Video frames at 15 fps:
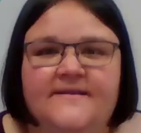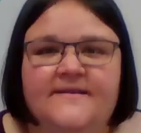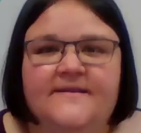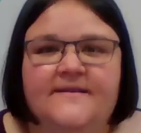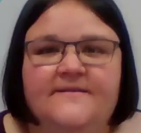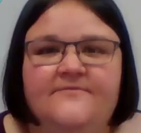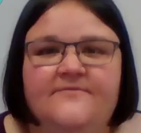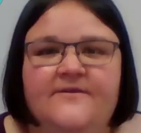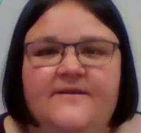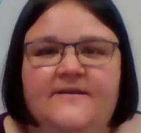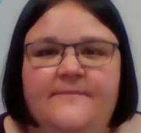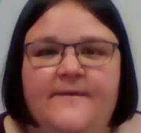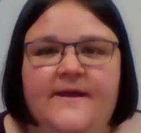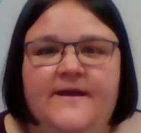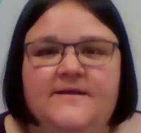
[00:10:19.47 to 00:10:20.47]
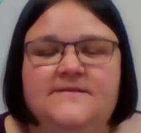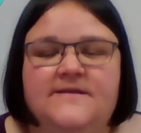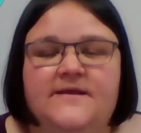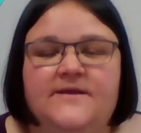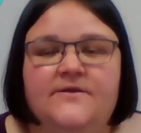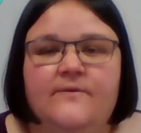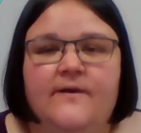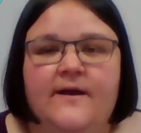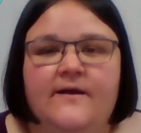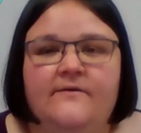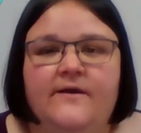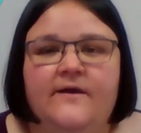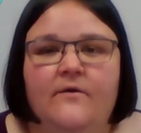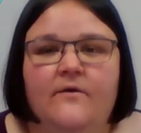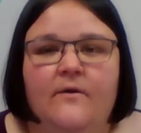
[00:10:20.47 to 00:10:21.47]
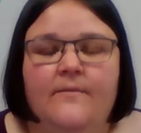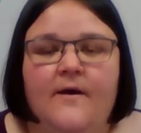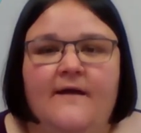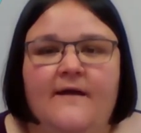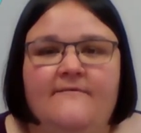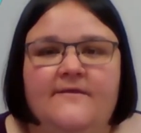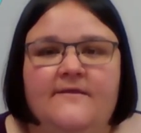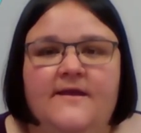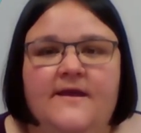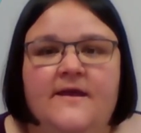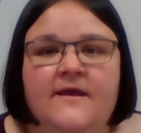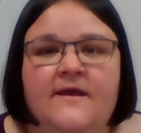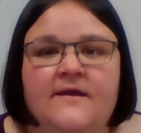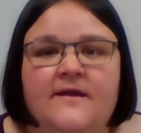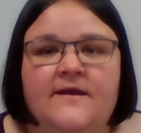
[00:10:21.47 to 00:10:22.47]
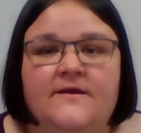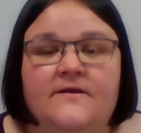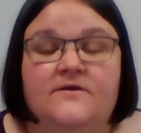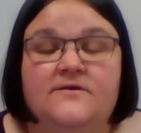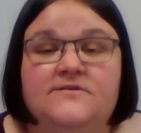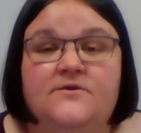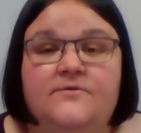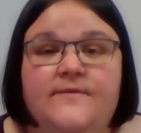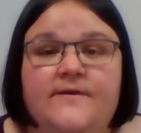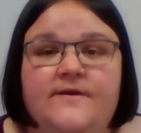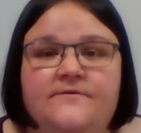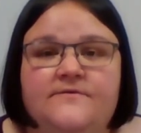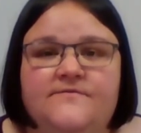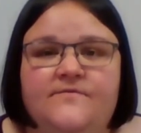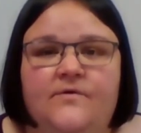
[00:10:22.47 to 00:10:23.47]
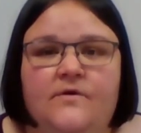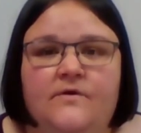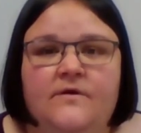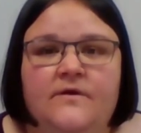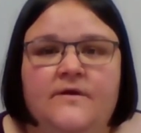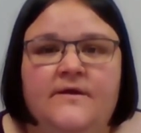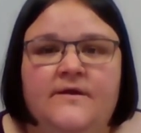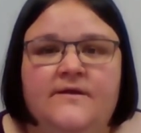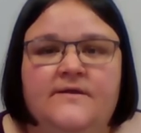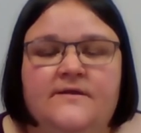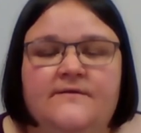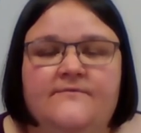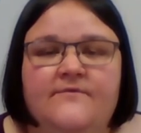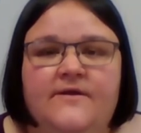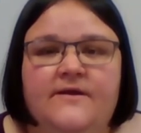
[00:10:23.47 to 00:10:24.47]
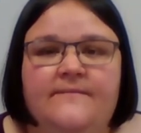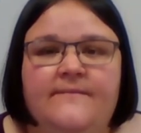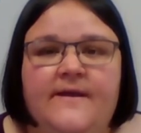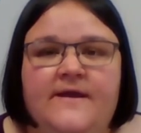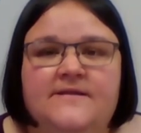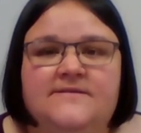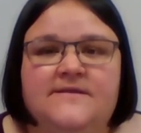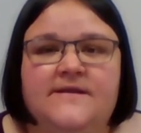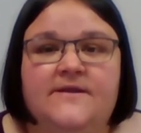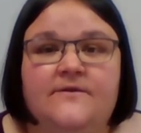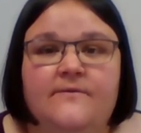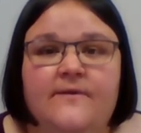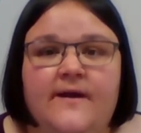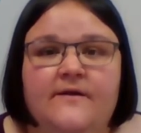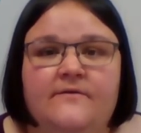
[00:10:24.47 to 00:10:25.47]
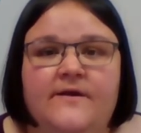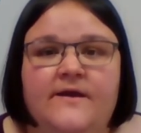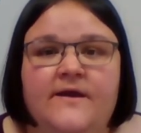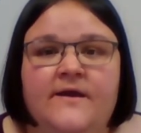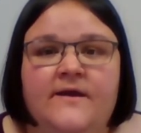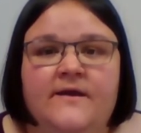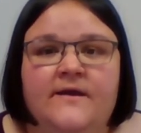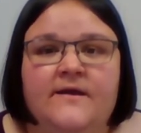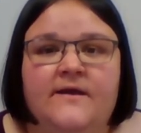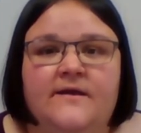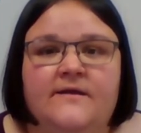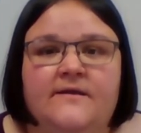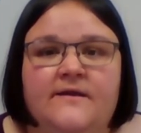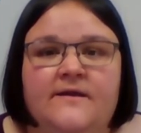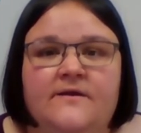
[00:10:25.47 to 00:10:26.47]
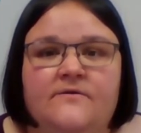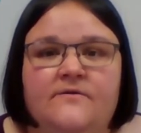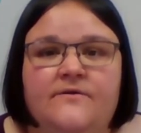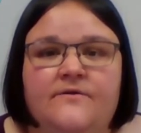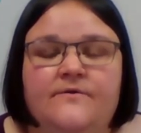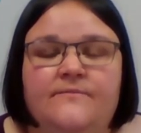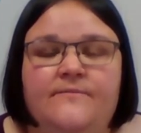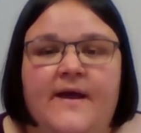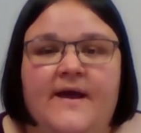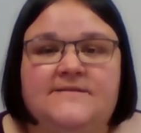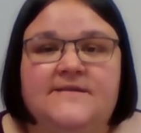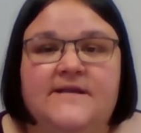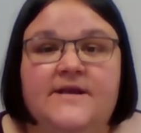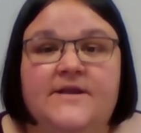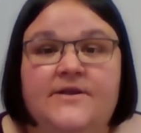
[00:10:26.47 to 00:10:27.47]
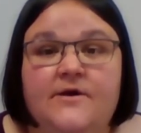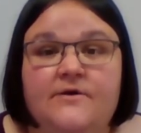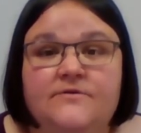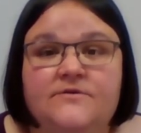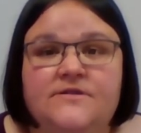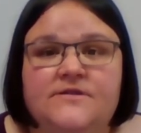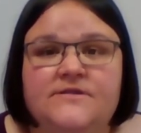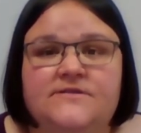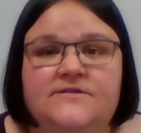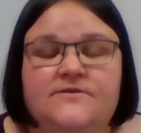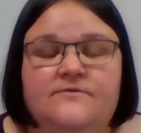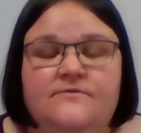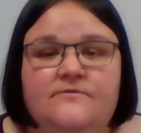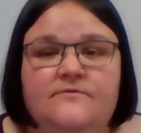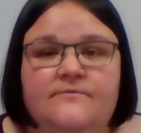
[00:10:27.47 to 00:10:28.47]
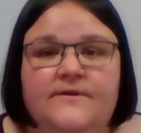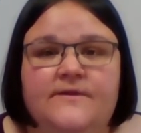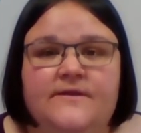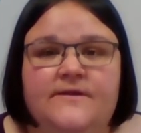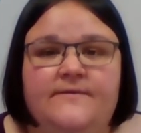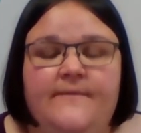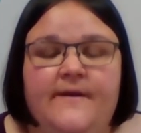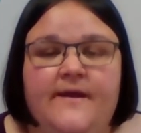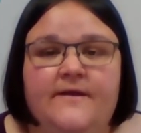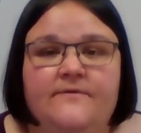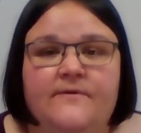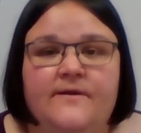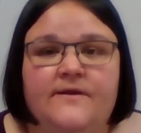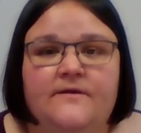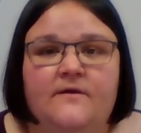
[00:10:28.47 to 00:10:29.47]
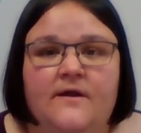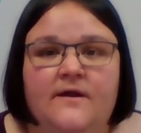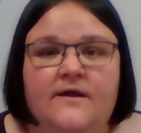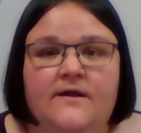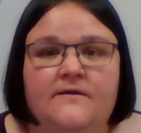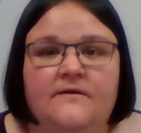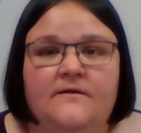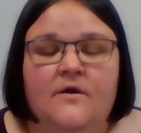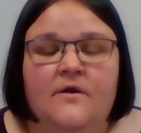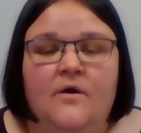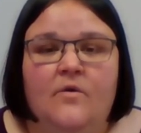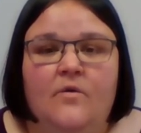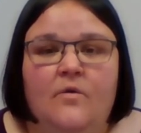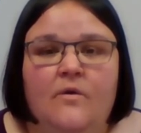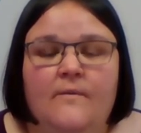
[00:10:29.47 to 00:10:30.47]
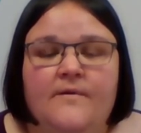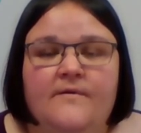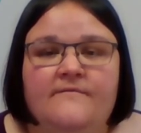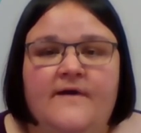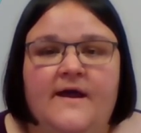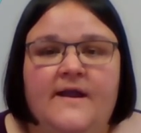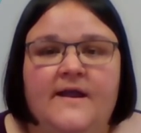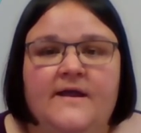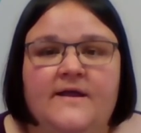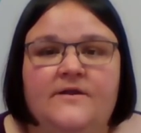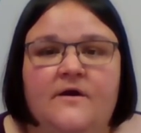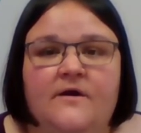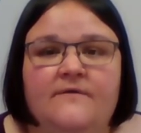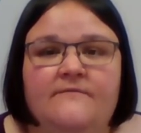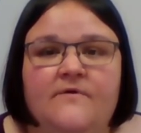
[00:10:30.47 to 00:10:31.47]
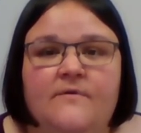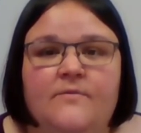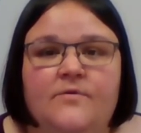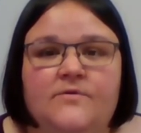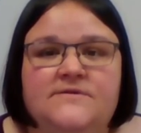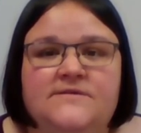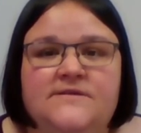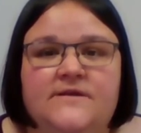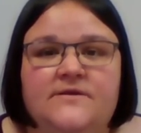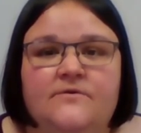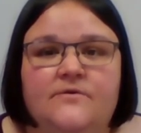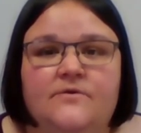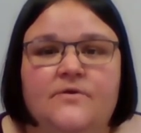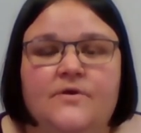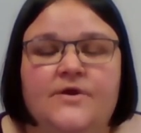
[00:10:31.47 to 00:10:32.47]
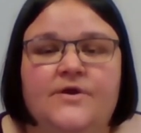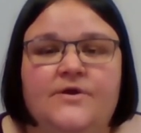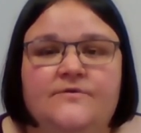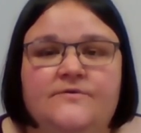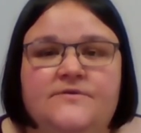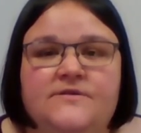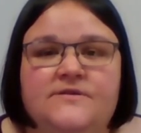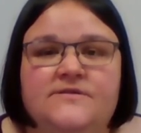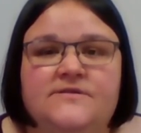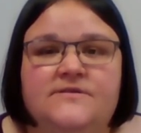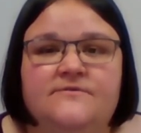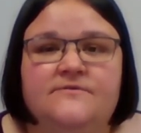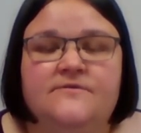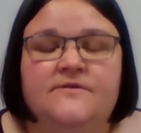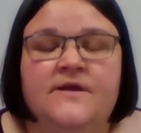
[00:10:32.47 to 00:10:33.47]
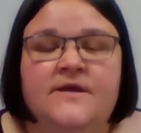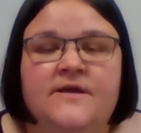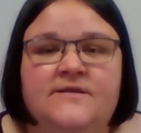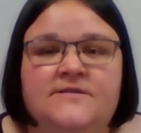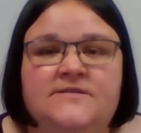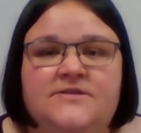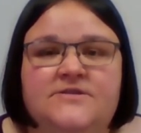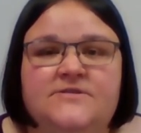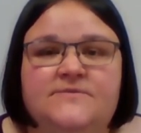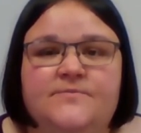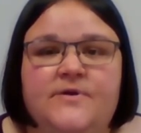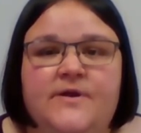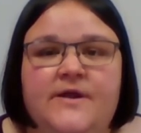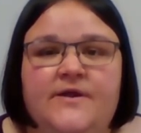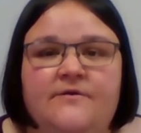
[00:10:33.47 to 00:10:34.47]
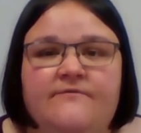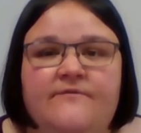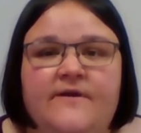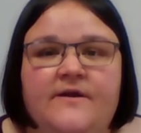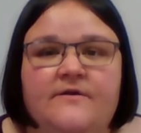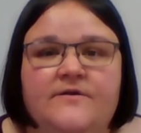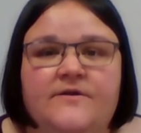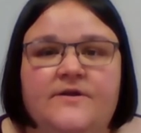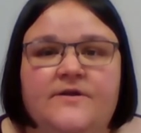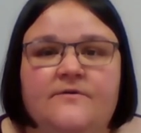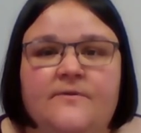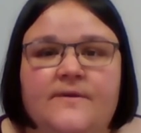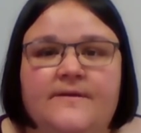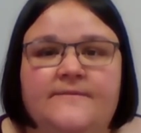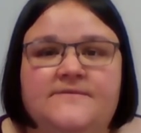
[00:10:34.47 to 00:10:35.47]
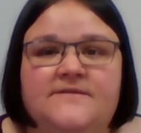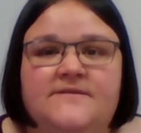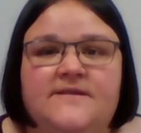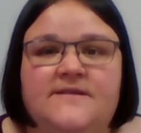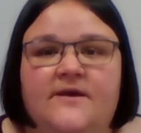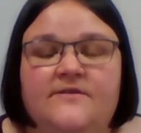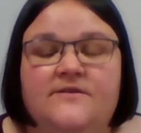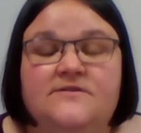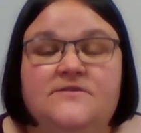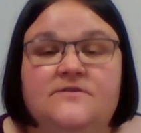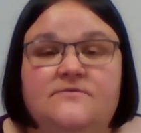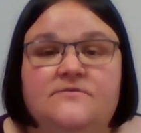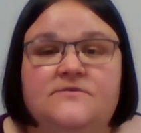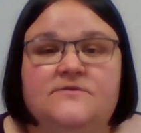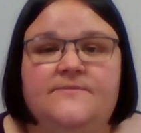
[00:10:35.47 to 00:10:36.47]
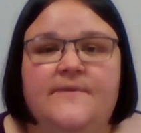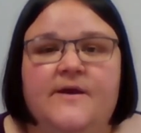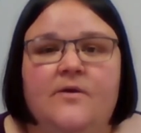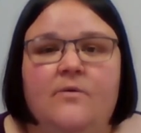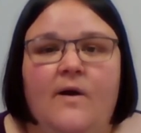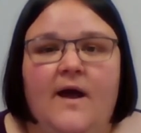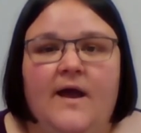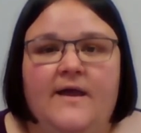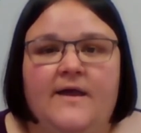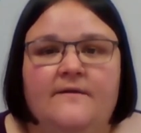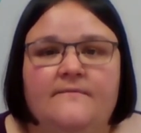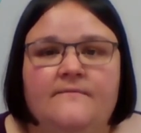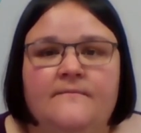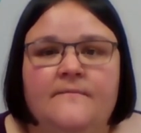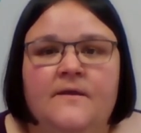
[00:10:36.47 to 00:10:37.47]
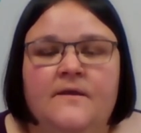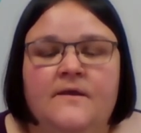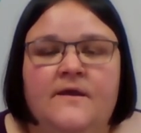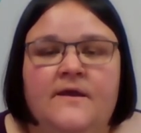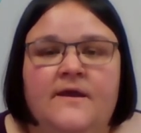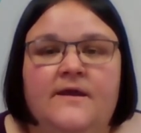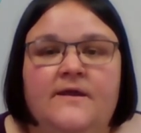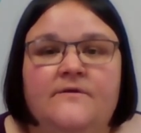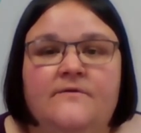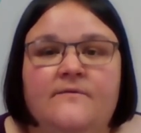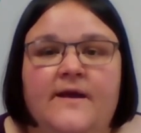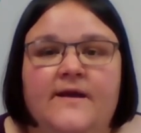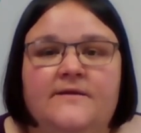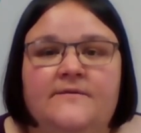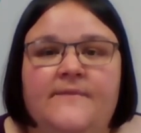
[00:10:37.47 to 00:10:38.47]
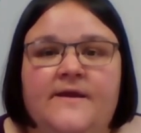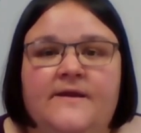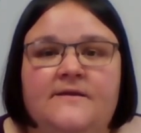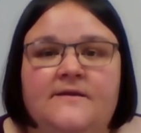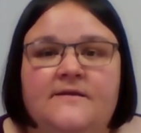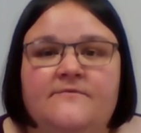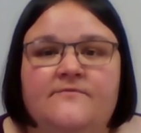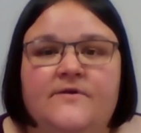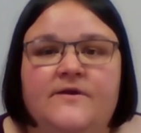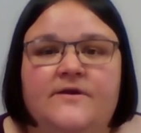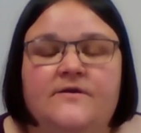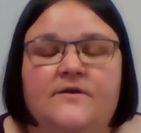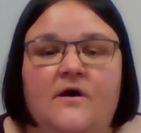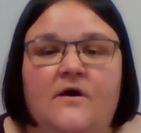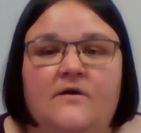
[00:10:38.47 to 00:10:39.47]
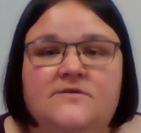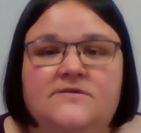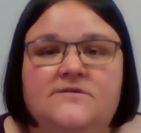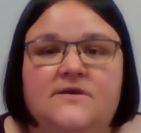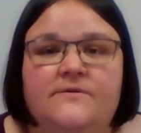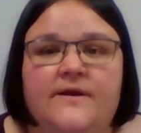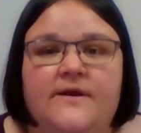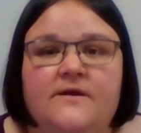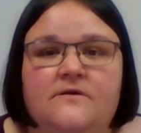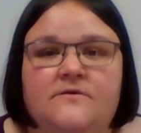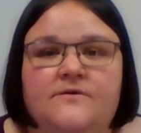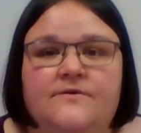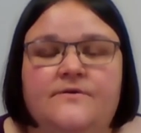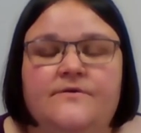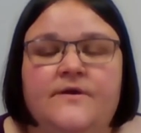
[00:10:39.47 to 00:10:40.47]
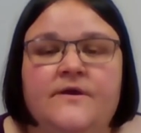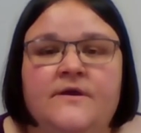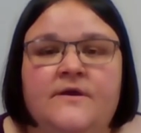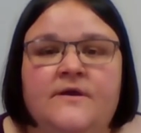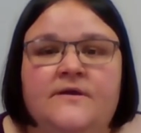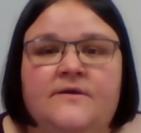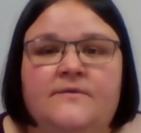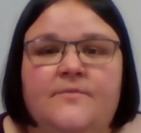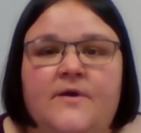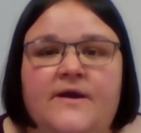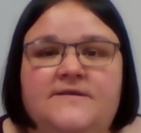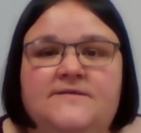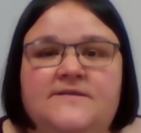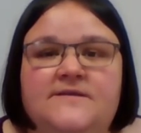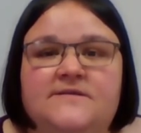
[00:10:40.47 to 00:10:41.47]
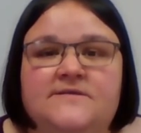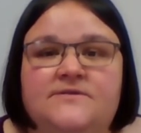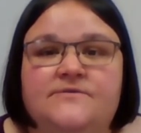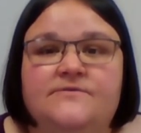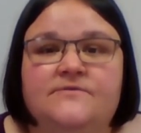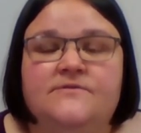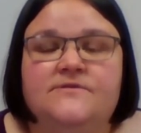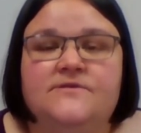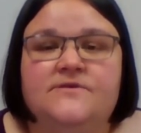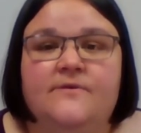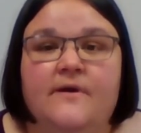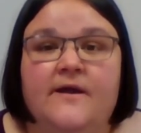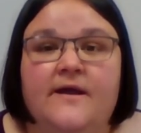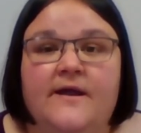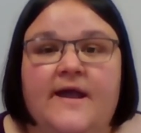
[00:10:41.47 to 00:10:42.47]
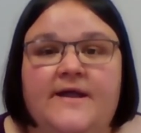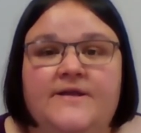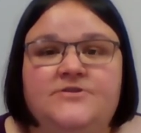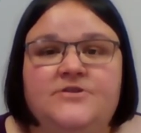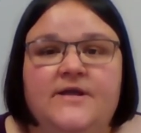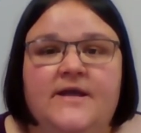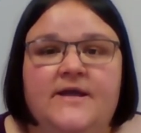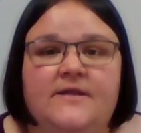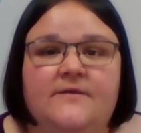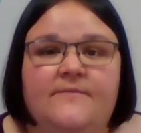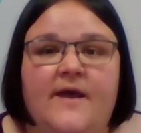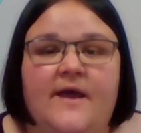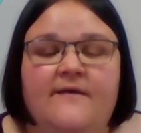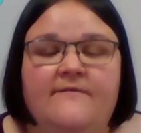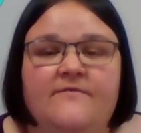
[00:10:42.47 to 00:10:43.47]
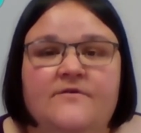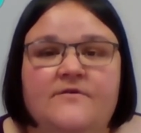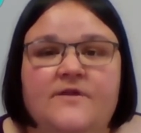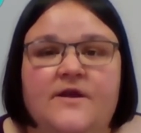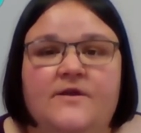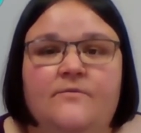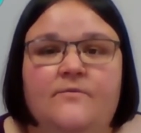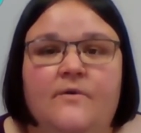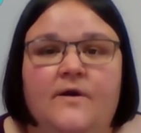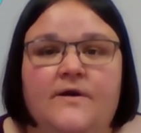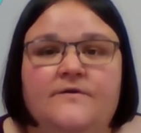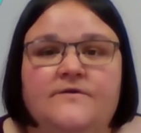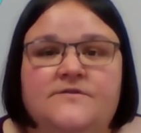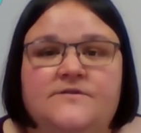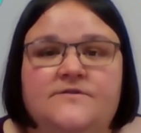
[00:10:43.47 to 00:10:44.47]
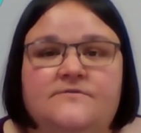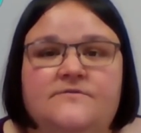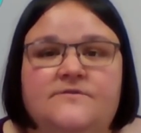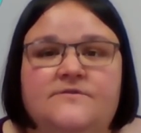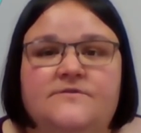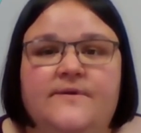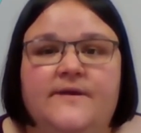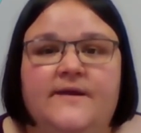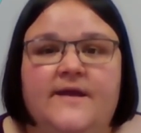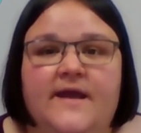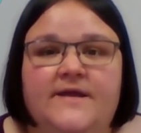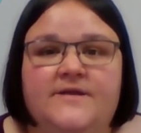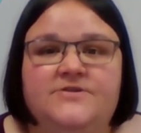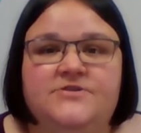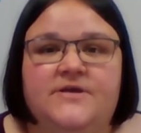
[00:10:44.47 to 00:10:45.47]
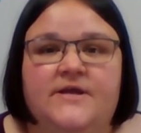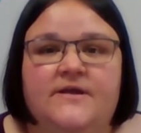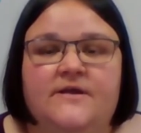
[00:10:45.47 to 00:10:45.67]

Delivering demands indirectly or privately can also be useful. Delivering demands indirectly can include passing a note to the student with the demand written on it, or providing a nonverbal signal or cue to the student, such as putting your finger to your lips to tell the student to be quiet. Indirect demand delivery could also include praising students who are engaging in the behavior that you want your student to engage in.